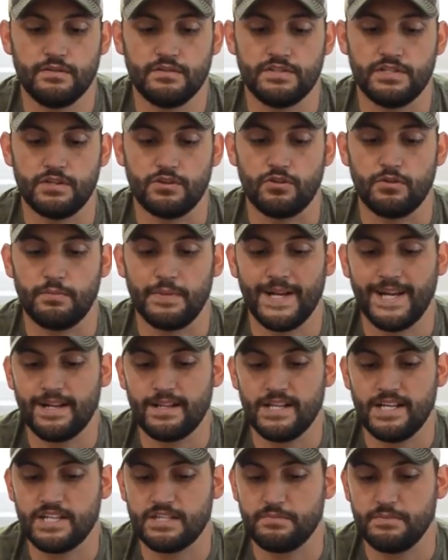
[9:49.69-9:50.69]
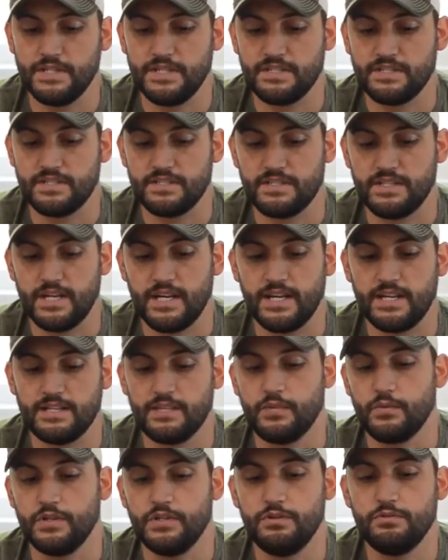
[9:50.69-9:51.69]
zero backlash means is
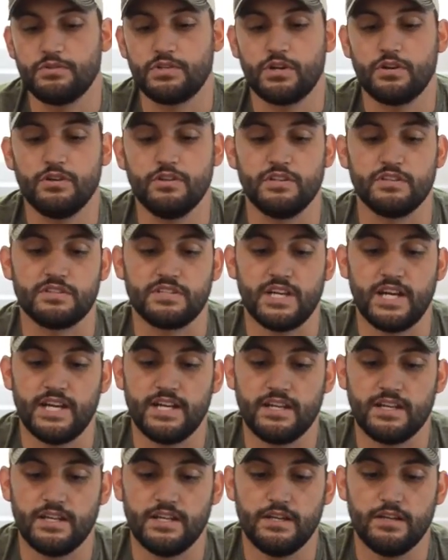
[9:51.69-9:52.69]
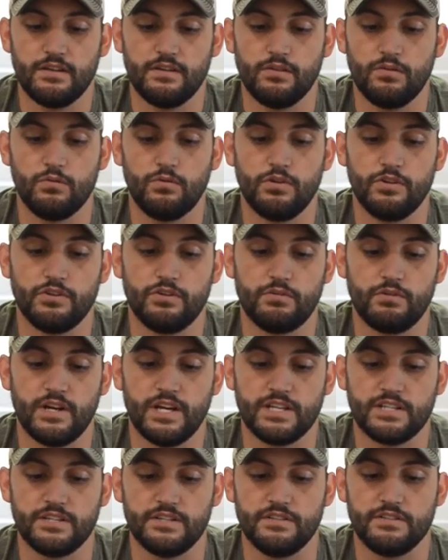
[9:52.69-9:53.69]
that when you turn the sight in one
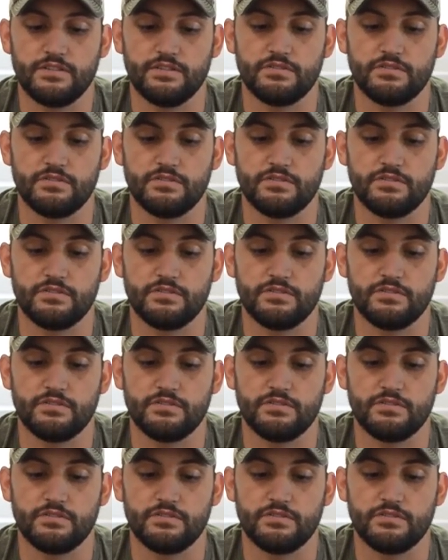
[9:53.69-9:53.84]
direction,